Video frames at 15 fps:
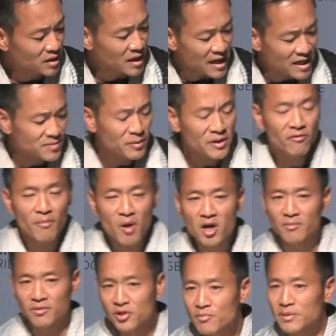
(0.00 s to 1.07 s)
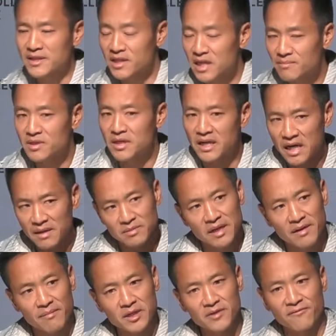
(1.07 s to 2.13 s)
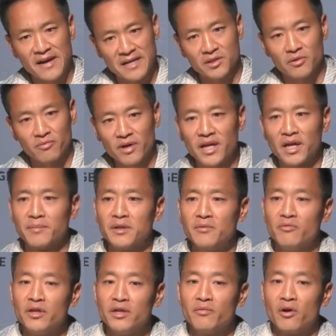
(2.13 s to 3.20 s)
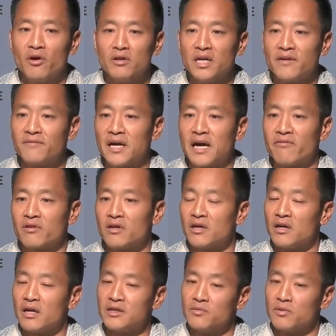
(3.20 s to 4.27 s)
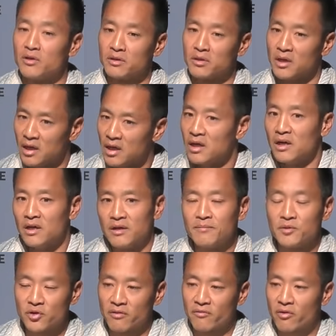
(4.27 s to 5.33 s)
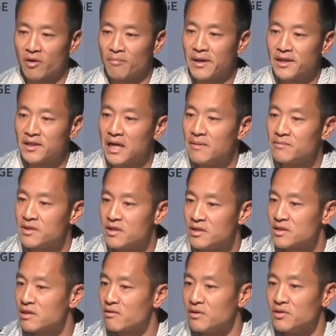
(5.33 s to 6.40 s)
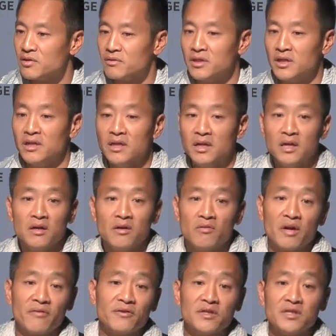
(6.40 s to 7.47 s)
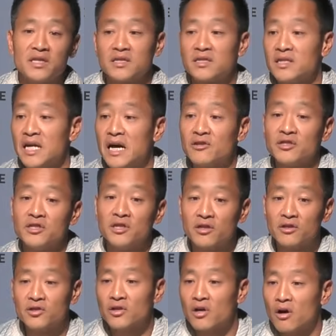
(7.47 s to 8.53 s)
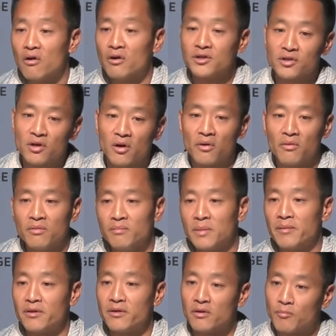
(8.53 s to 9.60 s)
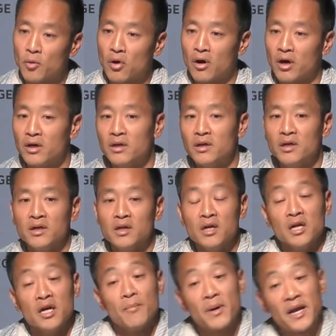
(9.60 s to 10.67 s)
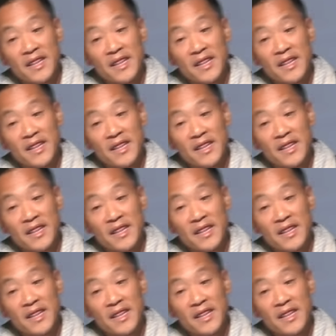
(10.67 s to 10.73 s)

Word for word: And it's pretty remarkable, too, because it comes, it comes at a much faster rate. I mean, really, we all left Africa, as we all, I'm sure, have heard many times in this series, only roughly 60,000 years ago or so, maybe a little more. But